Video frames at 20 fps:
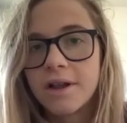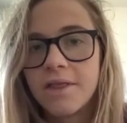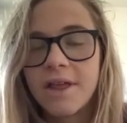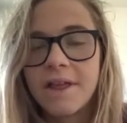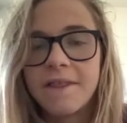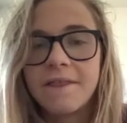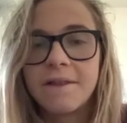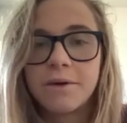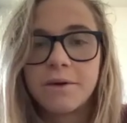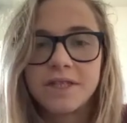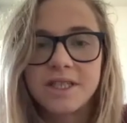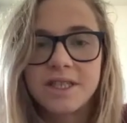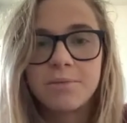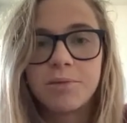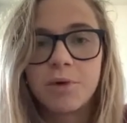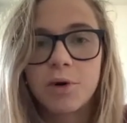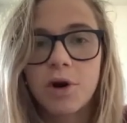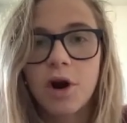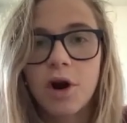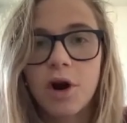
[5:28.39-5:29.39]
than those
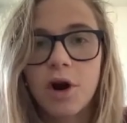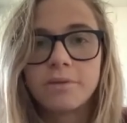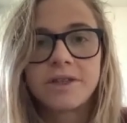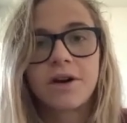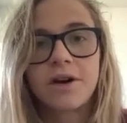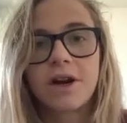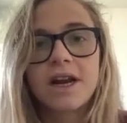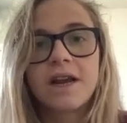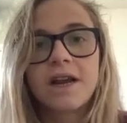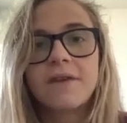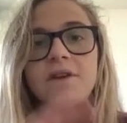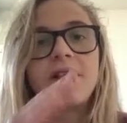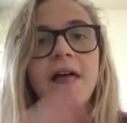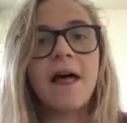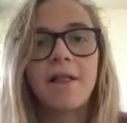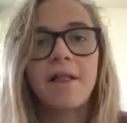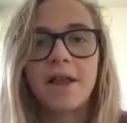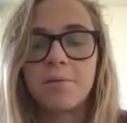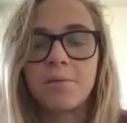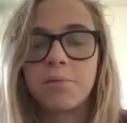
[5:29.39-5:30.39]
simple carbs that are going to give you
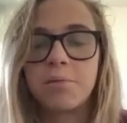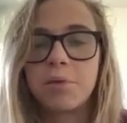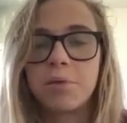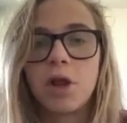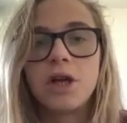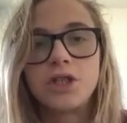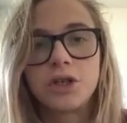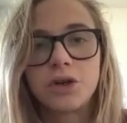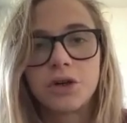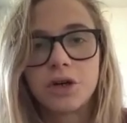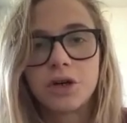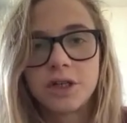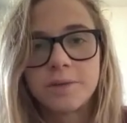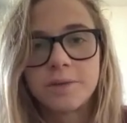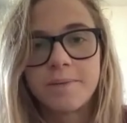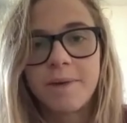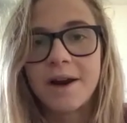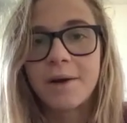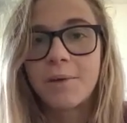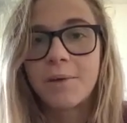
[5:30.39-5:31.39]
that like blood sugar
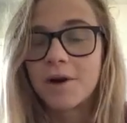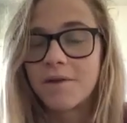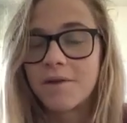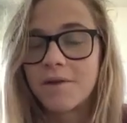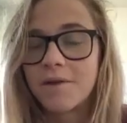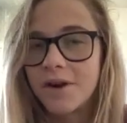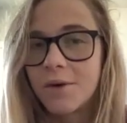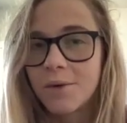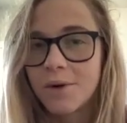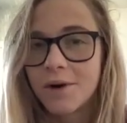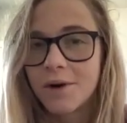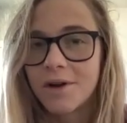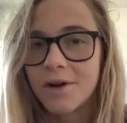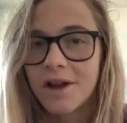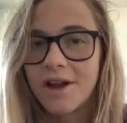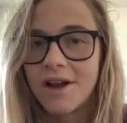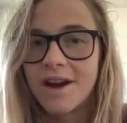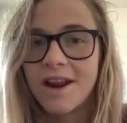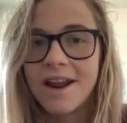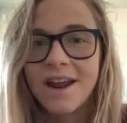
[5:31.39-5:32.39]
spike where you feel real
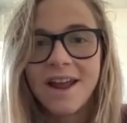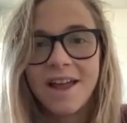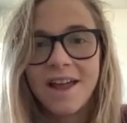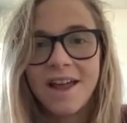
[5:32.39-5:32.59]
good